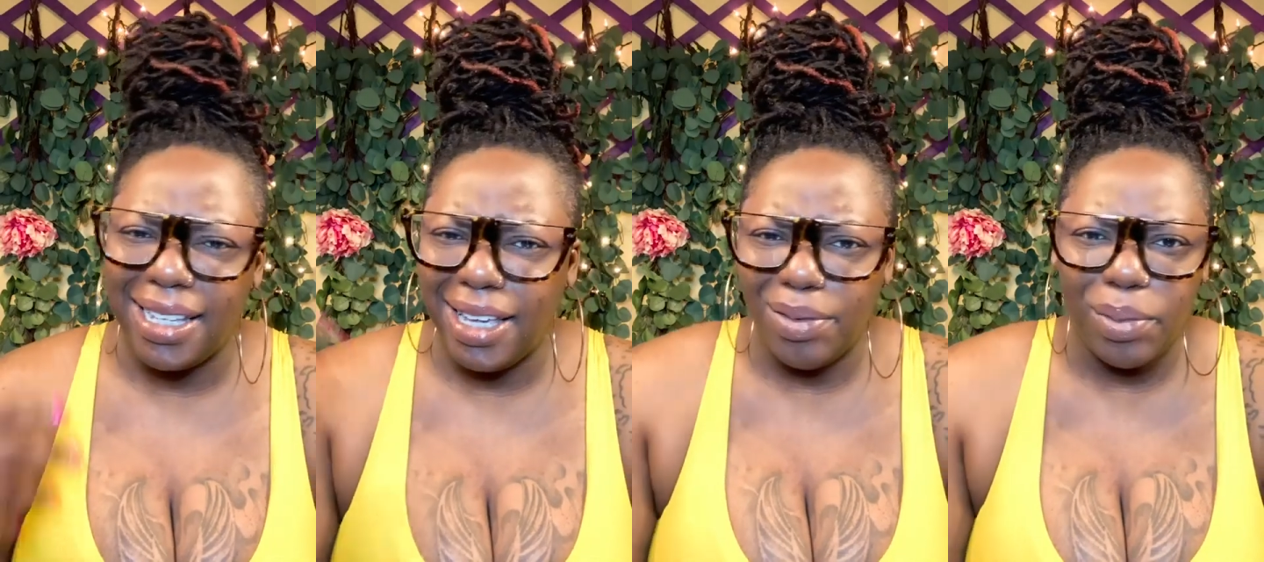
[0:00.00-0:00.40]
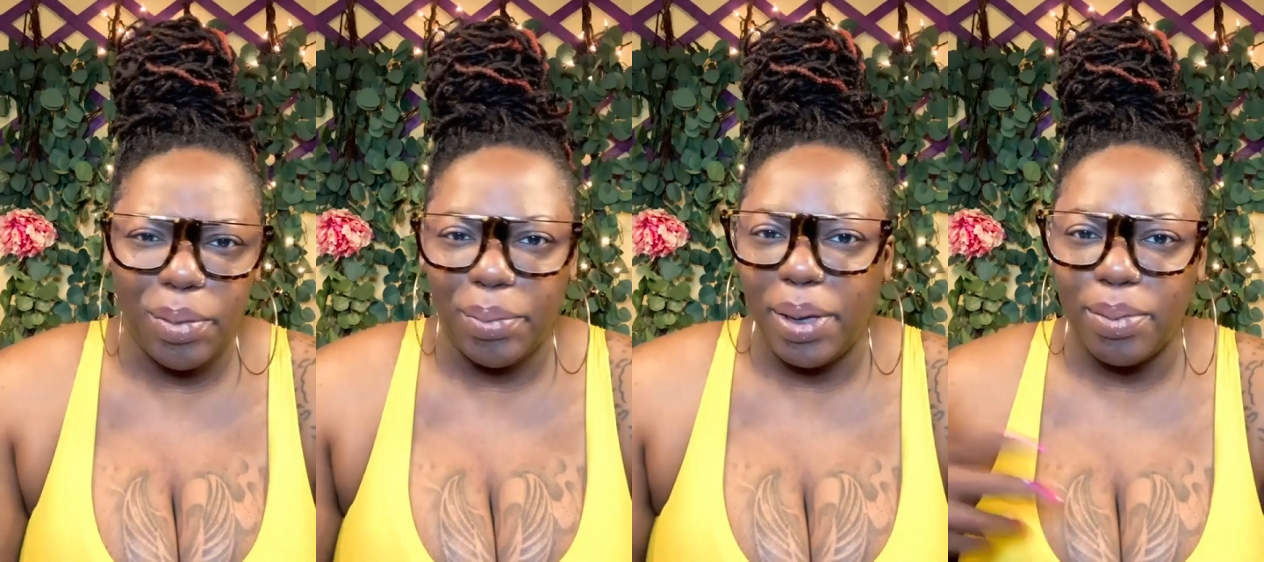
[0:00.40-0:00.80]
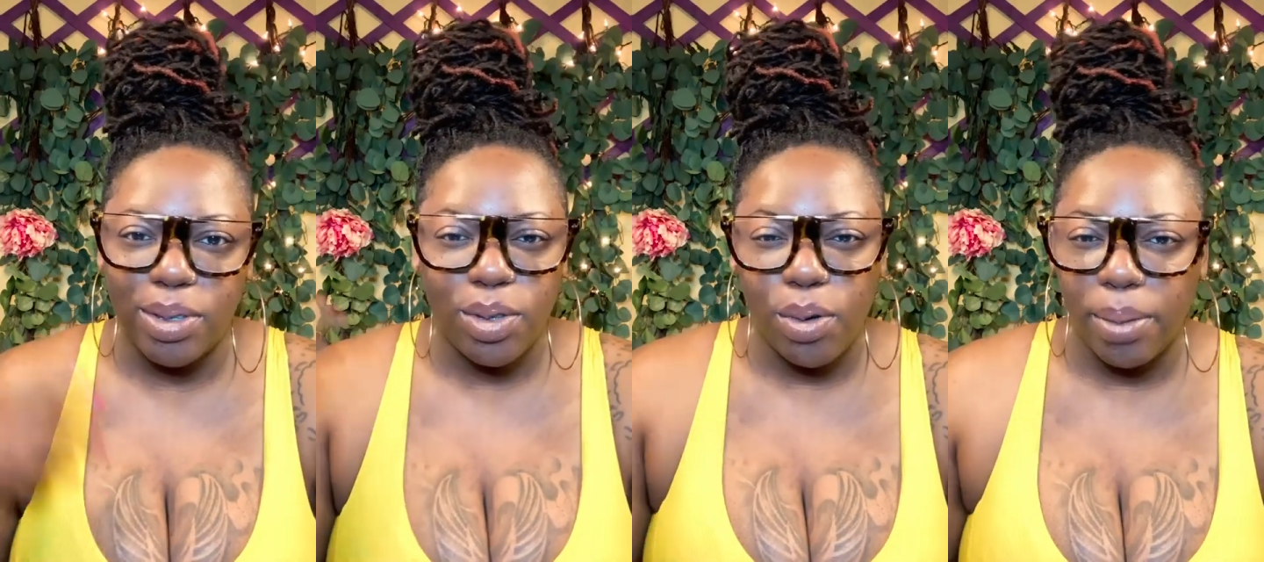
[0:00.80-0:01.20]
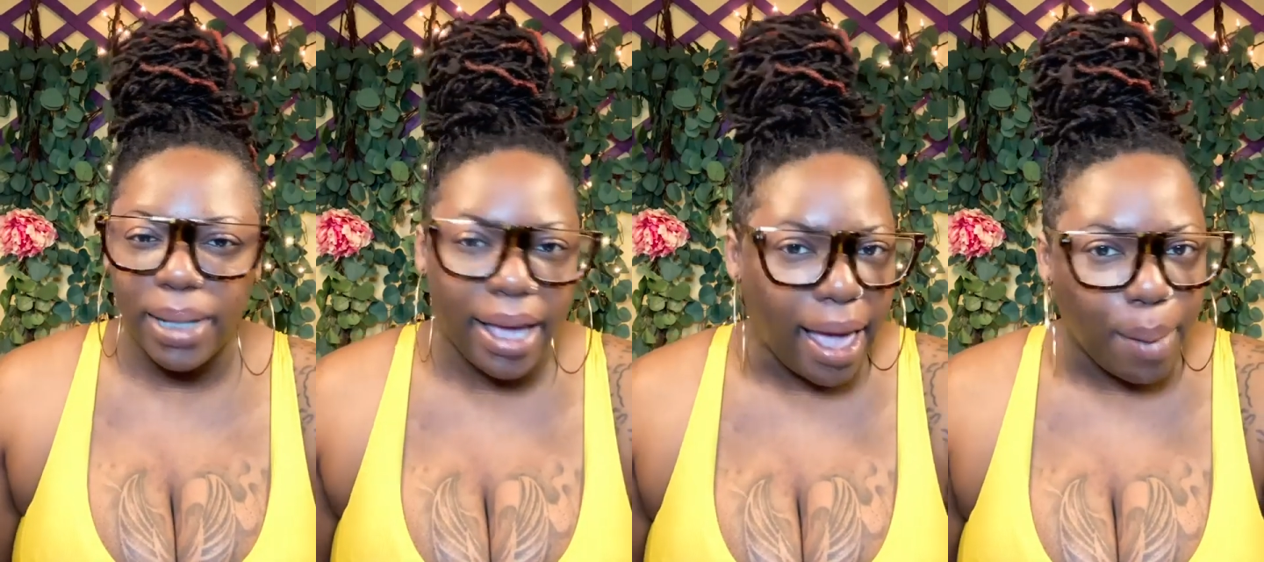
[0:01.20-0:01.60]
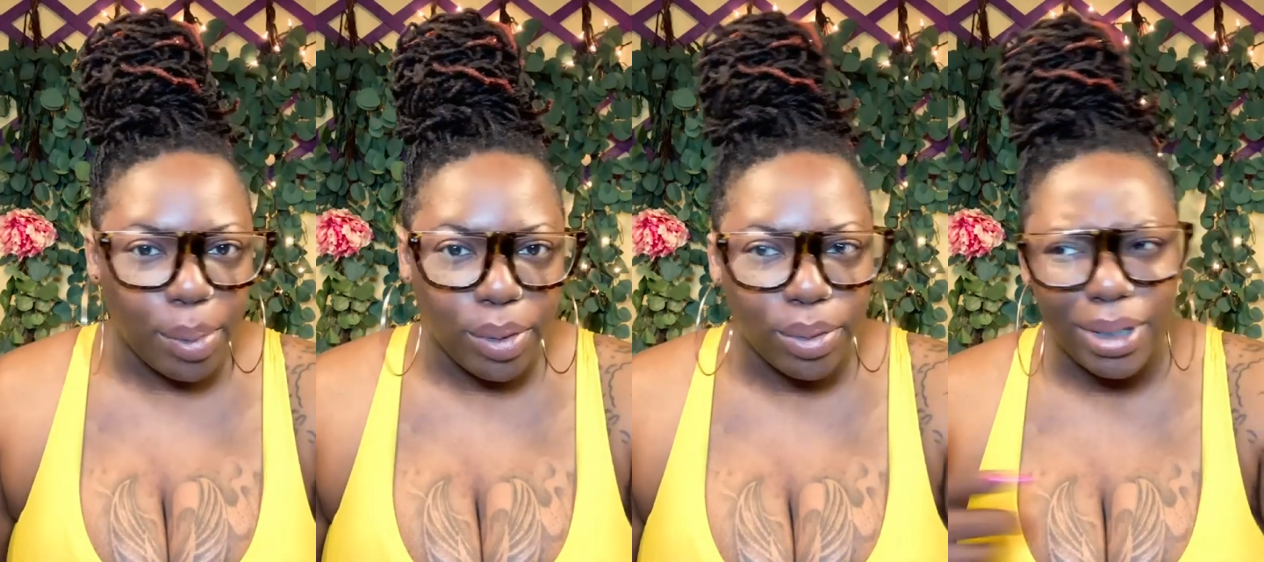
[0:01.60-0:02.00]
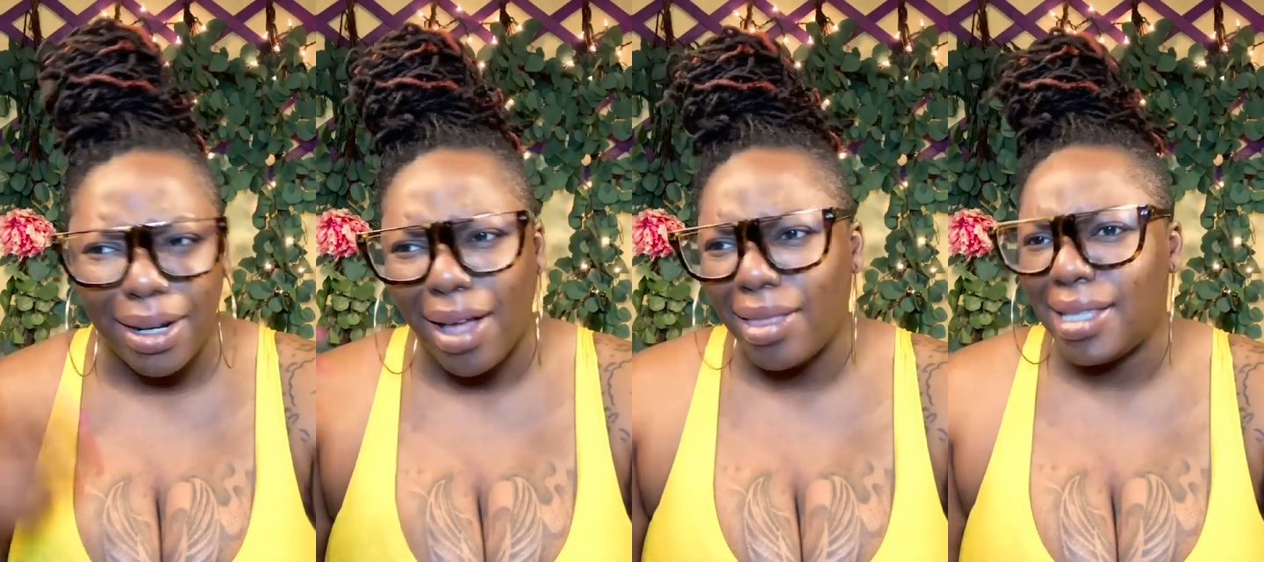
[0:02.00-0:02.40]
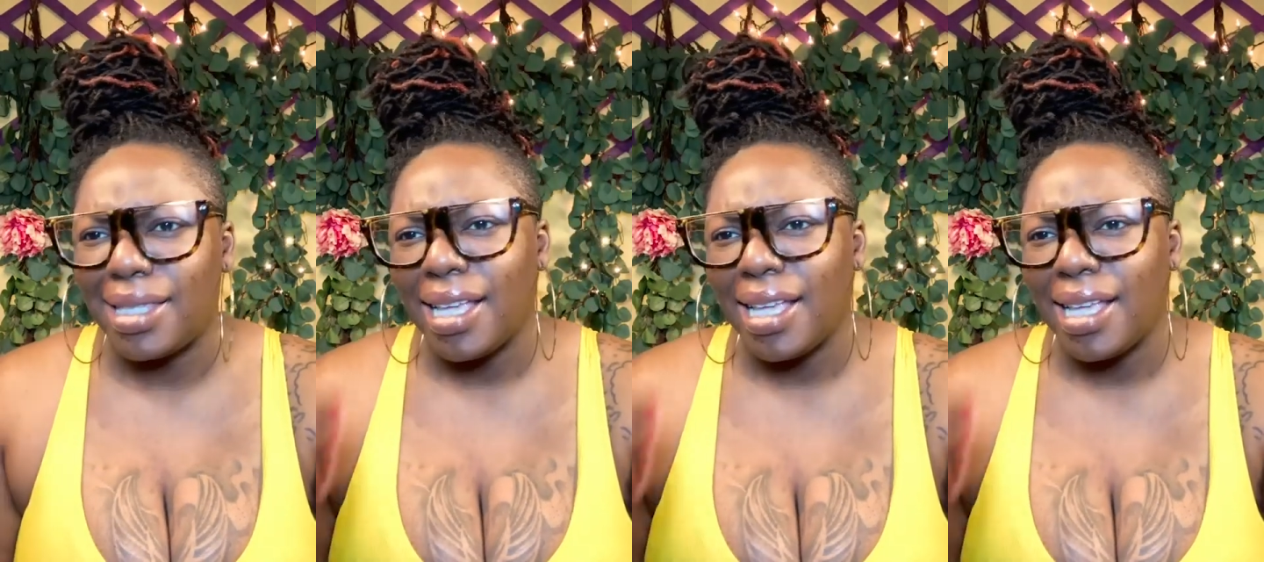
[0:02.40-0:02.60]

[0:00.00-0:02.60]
even when people storm the Capitol and all